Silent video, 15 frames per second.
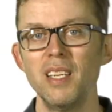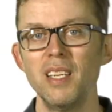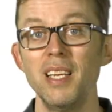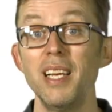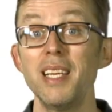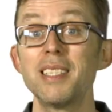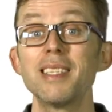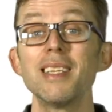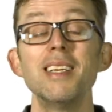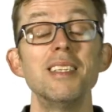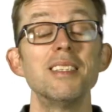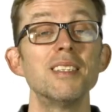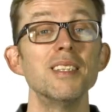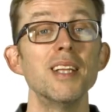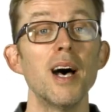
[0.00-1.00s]
It
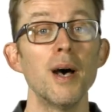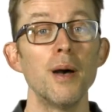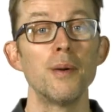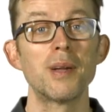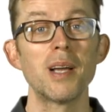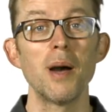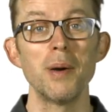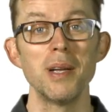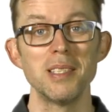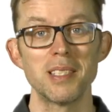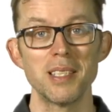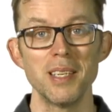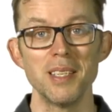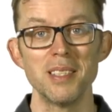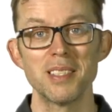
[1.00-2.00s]
is no
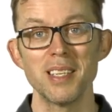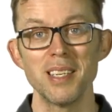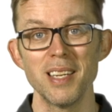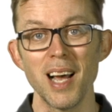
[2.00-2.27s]
coincidence that